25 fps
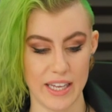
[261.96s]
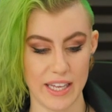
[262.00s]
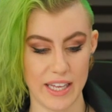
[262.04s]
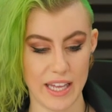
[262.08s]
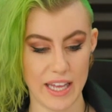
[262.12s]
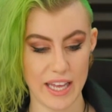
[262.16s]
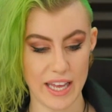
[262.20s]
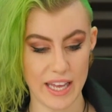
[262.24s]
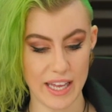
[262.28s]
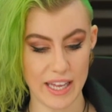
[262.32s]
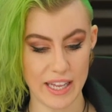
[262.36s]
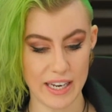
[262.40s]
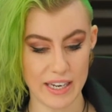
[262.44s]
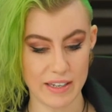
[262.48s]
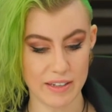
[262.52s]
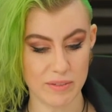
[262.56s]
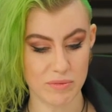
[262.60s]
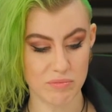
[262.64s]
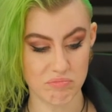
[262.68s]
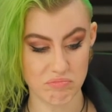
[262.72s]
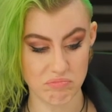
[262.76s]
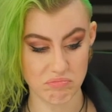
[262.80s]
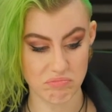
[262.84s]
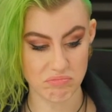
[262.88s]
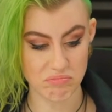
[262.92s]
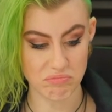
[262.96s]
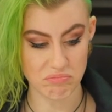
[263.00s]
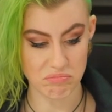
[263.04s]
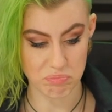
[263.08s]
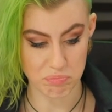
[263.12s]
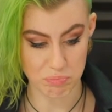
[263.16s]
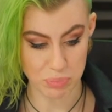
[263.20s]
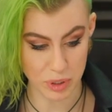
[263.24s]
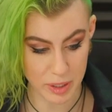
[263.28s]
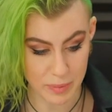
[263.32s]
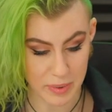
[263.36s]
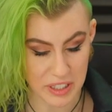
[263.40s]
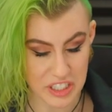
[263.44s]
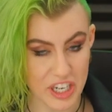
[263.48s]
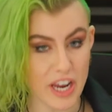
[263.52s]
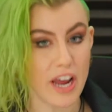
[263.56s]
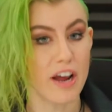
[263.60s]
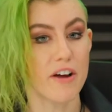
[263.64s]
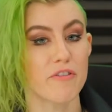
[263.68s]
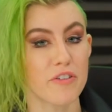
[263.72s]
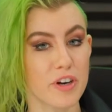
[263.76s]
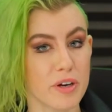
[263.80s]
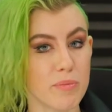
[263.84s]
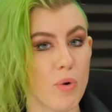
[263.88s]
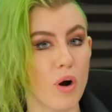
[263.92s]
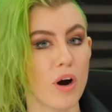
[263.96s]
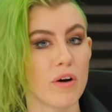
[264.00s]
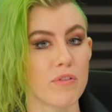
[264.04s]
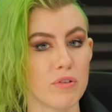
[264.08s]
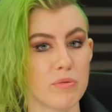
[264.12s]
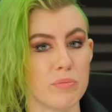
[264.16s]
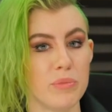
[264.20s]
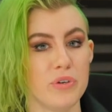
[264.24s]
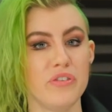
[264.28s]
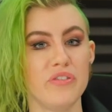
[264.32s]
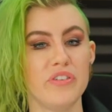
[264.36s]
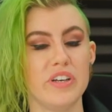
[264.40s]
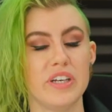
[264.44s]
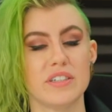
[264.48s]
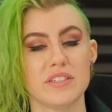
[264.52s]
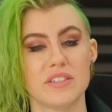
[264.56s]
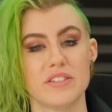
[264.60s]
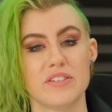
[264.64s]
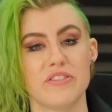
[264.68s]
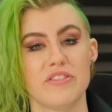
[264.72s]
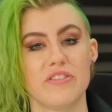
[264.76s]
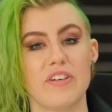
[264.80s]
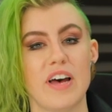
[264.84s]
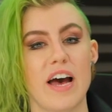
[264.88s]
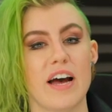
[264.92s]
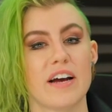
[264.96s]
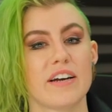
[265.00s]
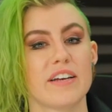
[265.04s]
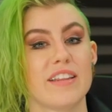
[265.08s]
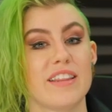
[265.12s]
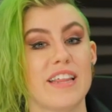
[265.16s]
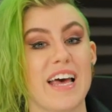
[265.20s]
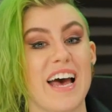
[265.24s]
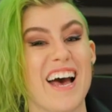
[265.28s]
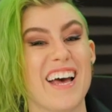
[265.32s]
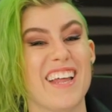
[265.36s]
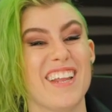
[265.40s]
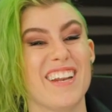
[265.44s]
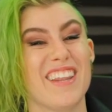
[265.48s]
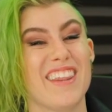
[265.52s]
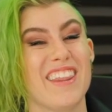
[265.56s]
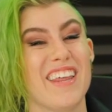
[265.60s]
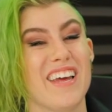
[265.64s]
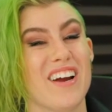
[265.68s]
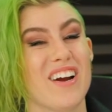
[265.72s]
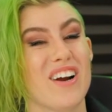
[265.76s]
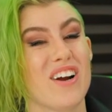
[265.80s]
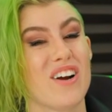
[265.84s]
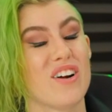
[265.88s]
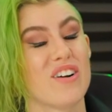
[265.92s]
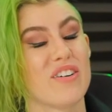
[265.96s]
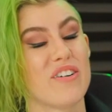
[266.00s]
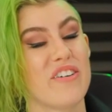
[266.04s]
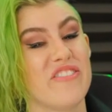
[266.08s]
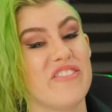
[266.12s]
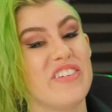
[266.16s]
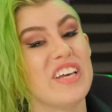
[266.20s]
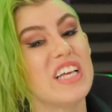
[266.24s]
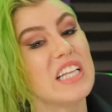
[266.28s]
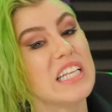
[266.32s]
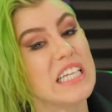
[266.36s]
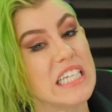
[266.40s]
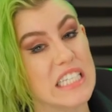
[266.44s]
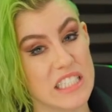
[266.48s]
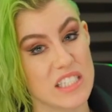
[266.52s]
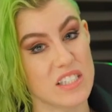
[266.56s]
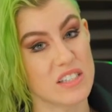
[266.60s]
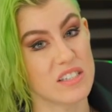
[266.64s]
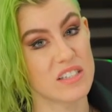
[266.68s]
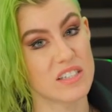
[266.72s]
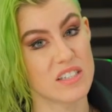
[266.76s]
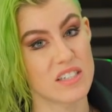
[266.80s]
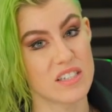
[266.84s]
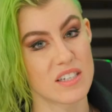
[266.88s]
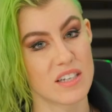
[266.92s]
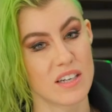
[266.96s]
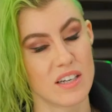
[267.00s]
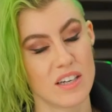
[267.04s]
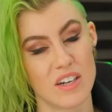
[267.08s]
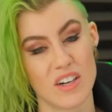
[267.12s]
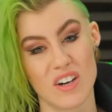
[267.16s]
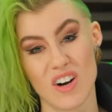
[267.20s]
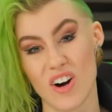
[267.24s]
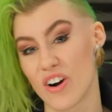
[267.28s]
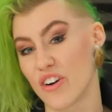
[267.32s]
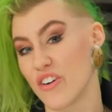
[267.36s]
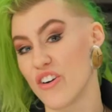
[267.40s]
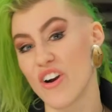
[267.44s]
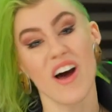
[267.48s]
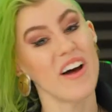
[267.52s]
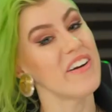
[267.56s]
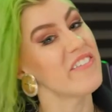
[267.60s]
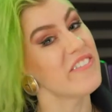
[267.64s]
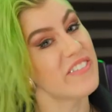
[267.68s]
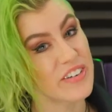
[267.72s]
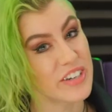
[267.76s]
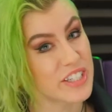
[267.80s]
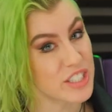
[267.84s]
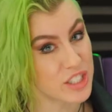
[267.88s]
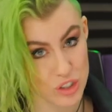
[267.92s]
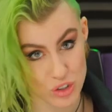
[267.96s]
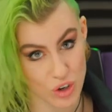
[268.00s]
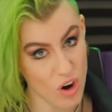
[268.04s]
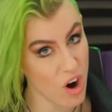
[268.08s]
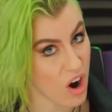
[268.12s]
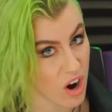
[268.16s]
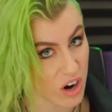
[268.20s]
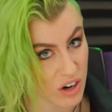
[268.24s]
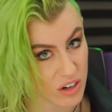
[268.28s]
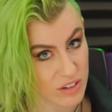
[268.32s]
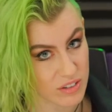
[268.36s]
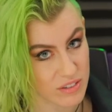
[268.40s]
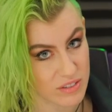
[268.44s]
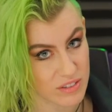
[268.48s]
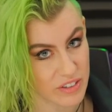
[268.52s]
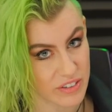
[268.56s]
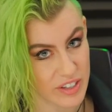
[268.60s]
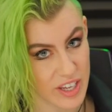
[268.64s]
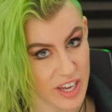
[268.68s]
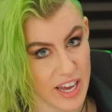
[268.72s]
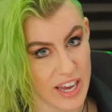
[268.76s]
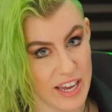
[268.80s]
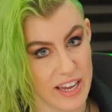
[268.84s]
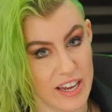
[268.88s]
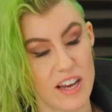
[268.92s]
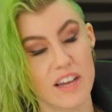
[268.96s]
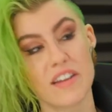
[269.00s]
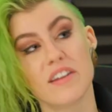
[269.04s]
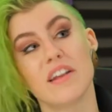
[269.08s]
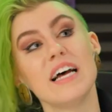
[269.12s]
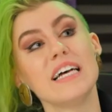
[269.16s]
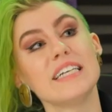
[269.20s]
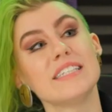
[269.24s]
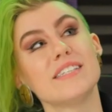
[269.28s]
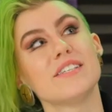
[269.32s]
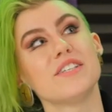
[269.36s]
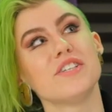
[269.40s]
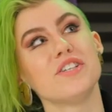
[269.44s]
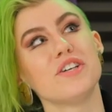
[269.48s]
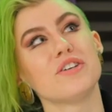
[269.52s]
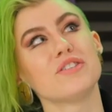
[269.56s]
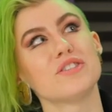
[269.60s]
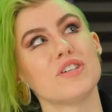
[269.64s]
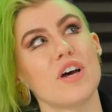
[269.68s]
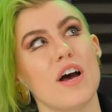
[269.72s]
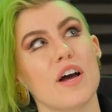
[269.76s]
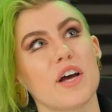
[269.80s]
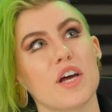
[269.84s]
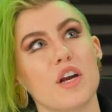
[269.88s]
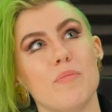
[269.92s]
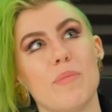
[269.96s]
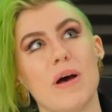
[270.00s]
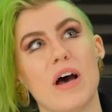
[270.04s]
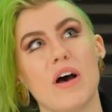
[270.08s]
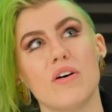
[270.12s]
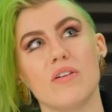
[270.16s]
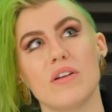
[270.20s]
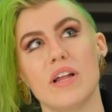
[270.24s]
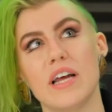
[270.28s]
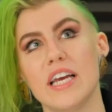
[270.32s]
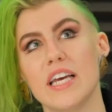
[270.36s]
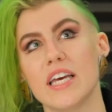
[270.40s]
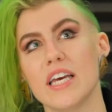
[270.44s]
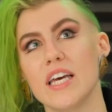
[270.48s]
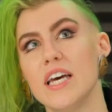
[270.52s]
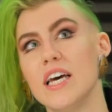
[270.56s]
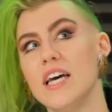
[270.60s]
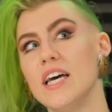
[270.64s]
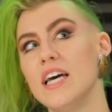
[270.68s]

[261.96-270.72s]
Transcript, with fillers: in pretty much every Marvel movie is the fact that their villains are not very strong okay? Unless you're talking about like